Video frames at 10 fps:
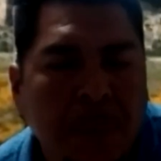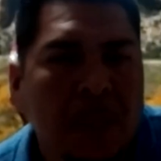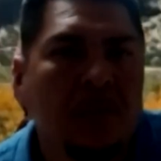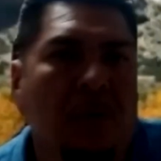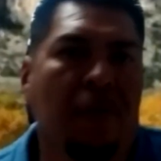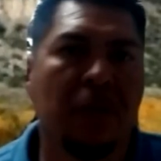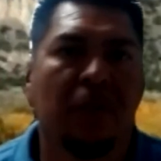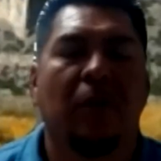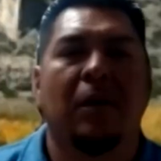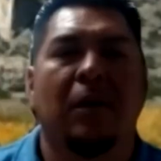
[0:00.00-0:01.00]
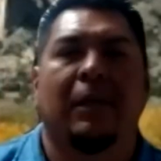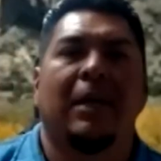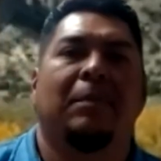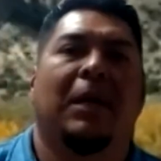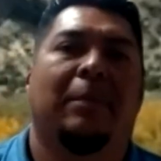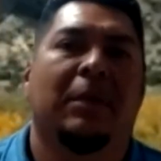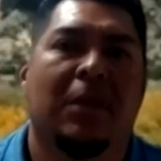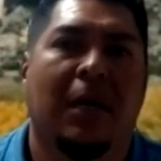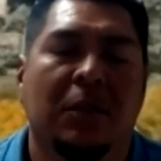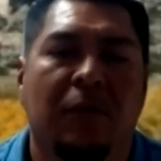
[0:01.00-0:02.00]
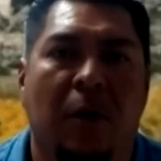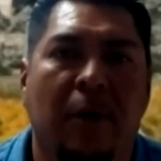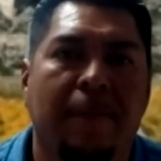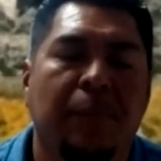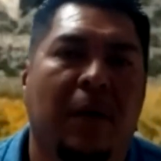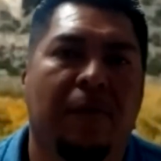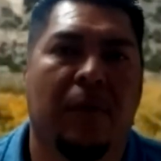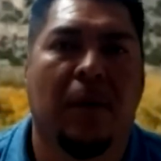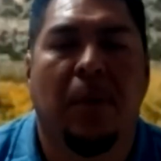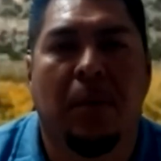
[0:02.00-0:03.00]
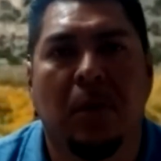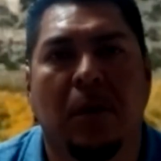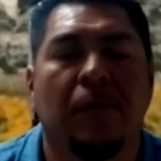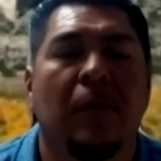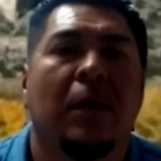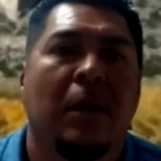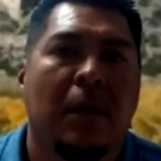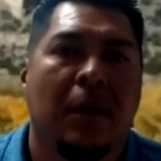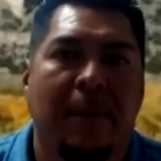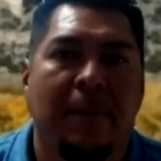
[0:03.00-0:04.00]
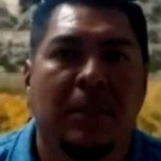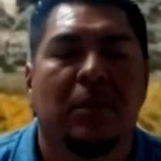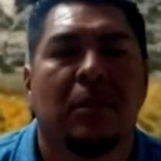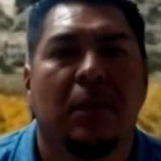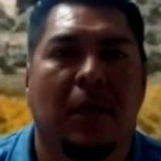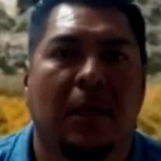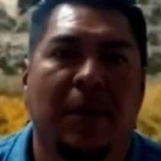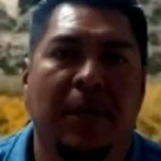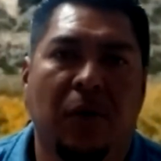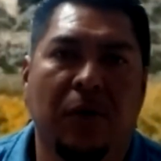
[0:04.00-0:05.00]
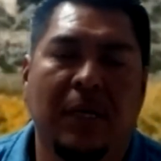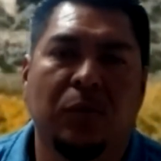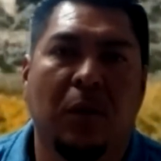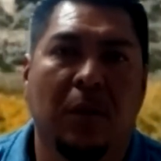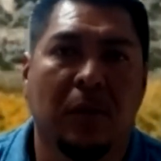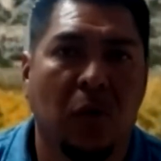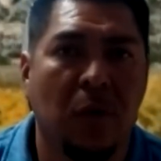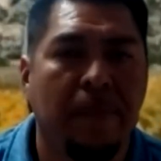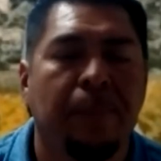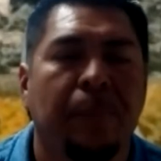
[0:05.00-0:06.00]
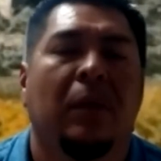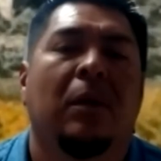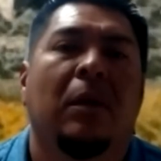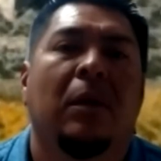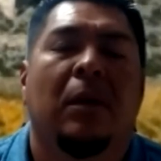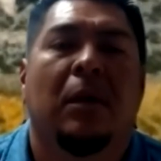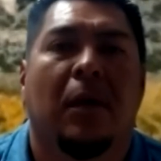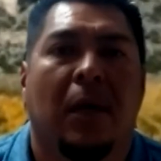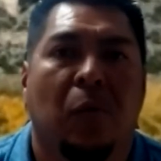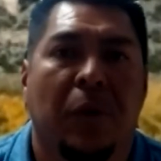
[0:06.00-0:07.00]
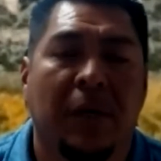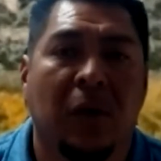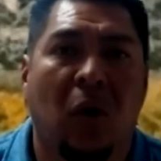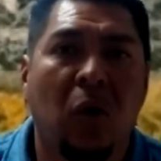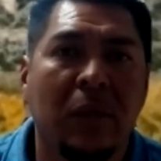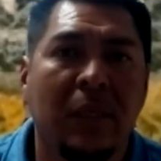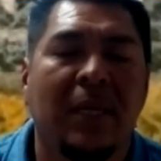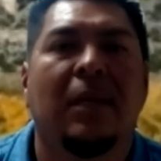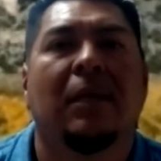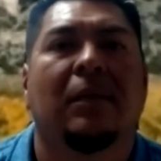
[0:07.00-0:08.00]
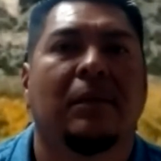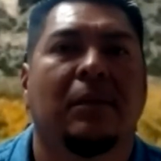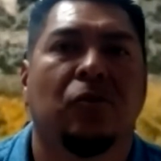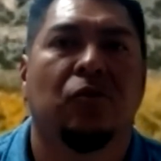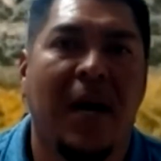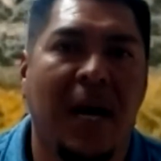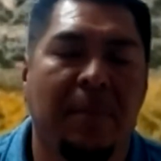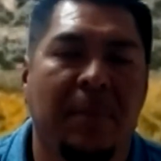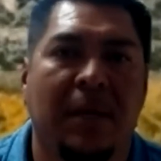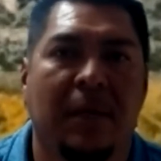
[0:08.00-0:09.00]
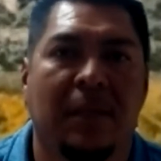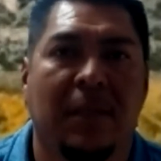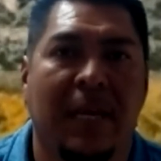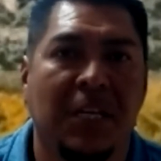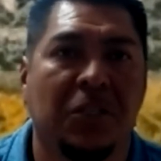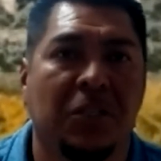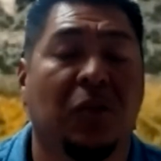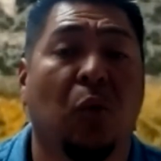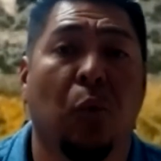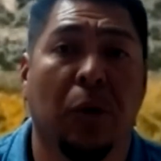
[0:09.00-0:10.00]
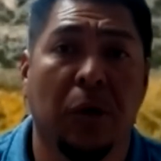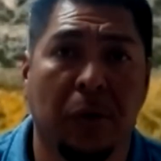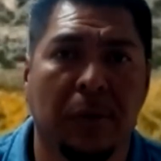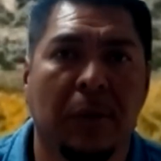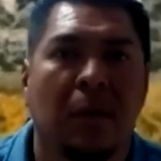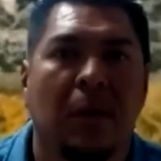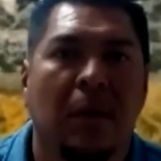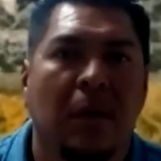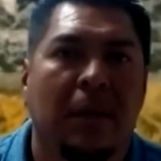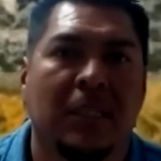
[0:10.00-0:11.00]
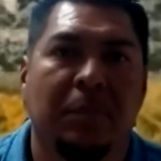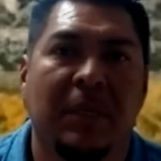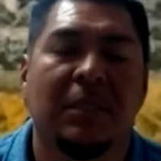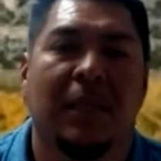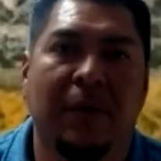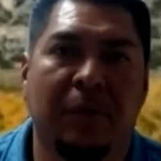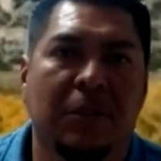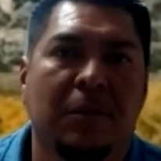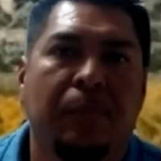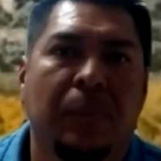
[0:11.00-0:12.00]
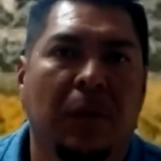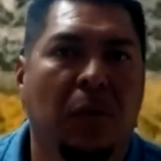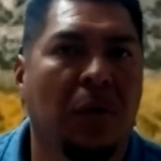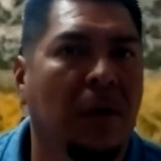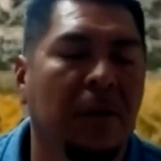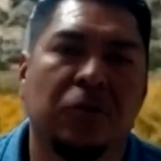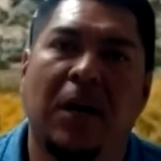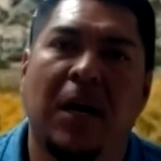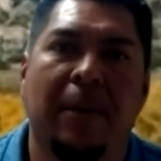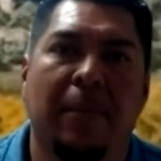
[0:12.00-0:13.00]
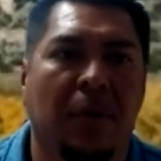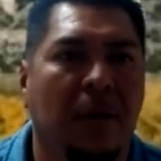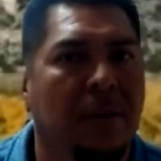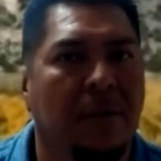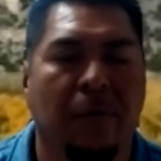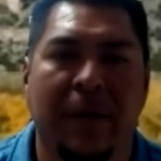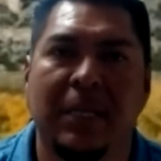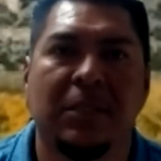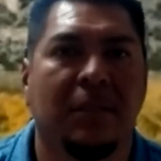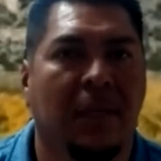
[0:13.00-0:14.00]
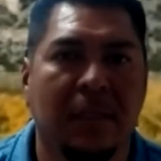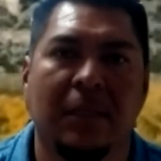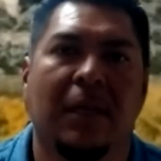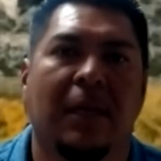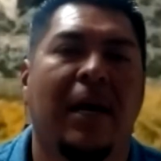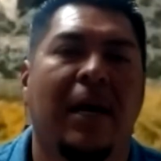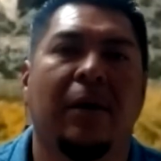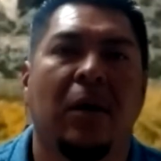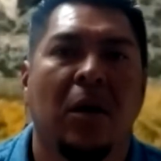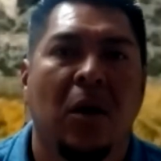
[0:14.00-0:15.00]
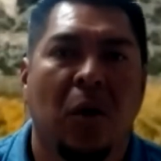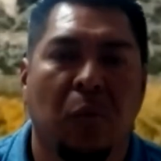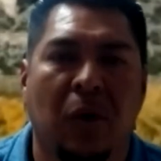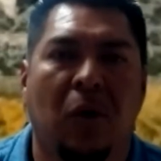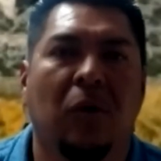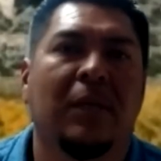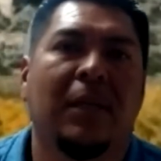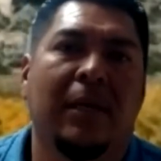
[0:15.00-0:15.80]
So first of all, again, my name is Titus Fragura. I'm from the Pueblo of Jemez, better known as Walatoa. We're the only tribe in the nation, in the world, that speaks the language. No other tribe, no other race, nothing like that. We're the only